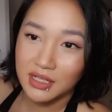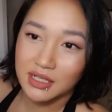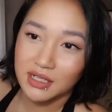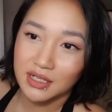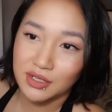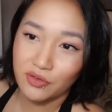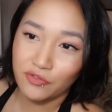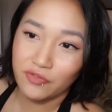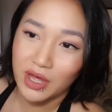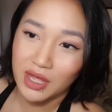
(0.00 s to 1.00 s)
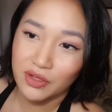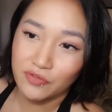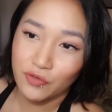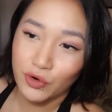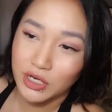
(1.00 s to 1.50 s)
in
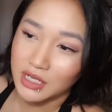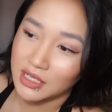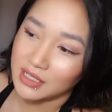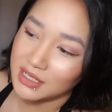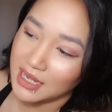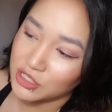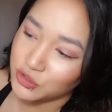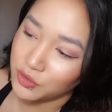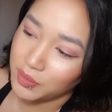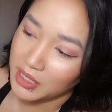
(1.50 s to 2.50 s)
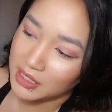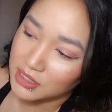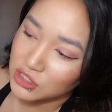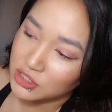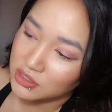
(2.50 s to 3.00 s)
540 Natural
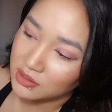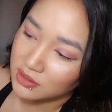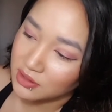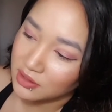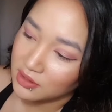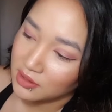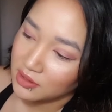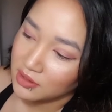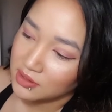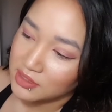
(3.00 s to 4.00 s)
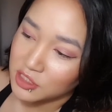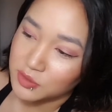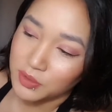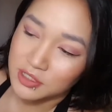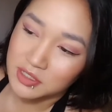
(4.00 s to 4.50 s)
Beige. This
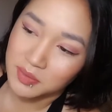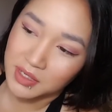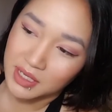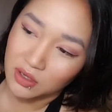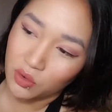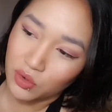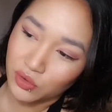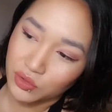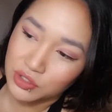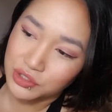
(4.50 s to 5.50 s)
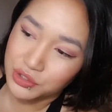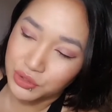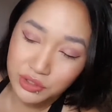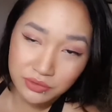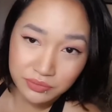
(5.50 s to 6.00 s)
is supposed to be oil
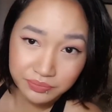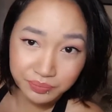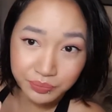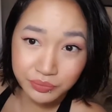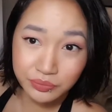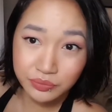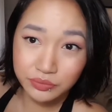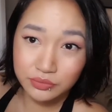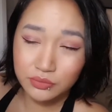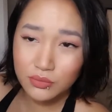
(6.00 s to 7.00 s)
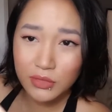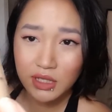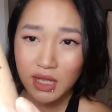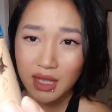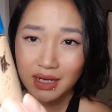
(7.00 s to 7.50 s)
control,
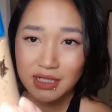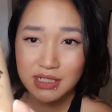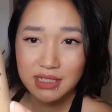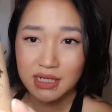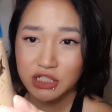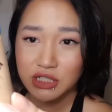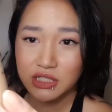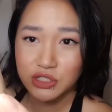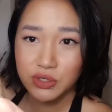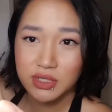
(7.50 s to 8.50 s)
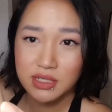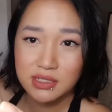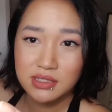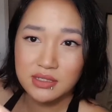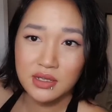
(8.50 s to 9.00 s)
and I did actually enjoy
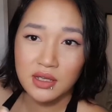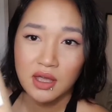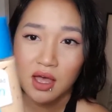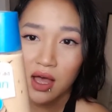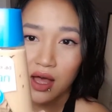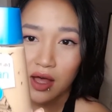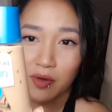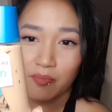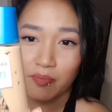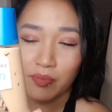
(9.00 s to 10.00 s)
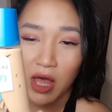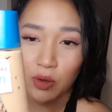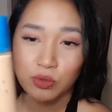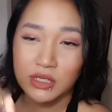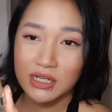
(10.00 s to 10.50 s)
this.
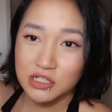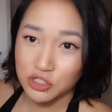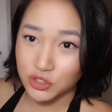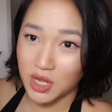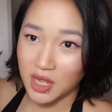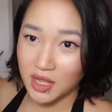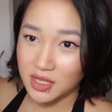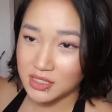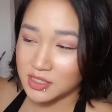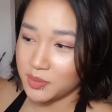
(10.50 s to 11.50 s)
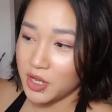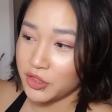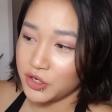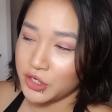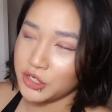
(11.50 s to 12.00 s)
I would like to try some
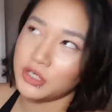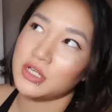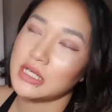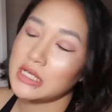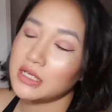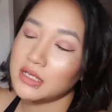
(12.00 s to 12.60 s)
other